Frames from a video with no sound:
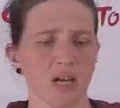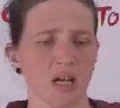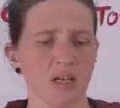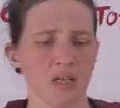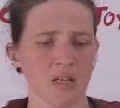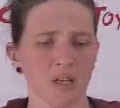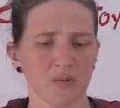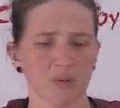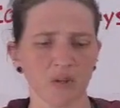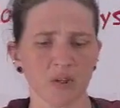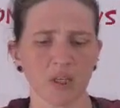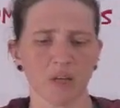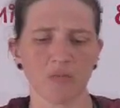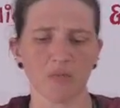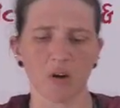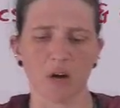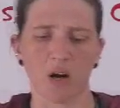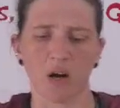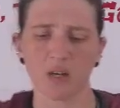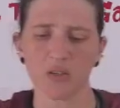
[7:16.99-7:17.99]
another
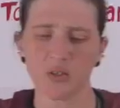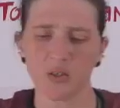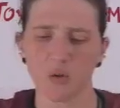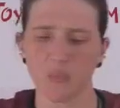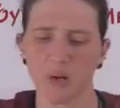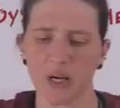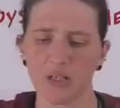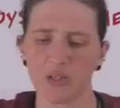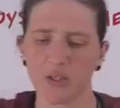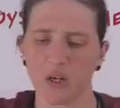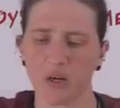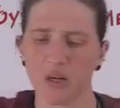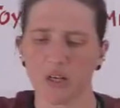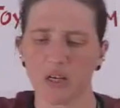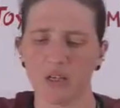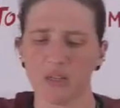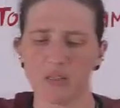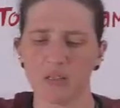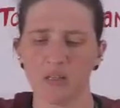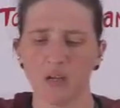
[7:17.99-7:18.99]
cover also by
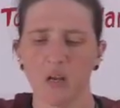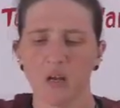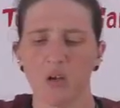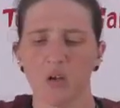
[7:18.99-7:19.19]
Jurgens,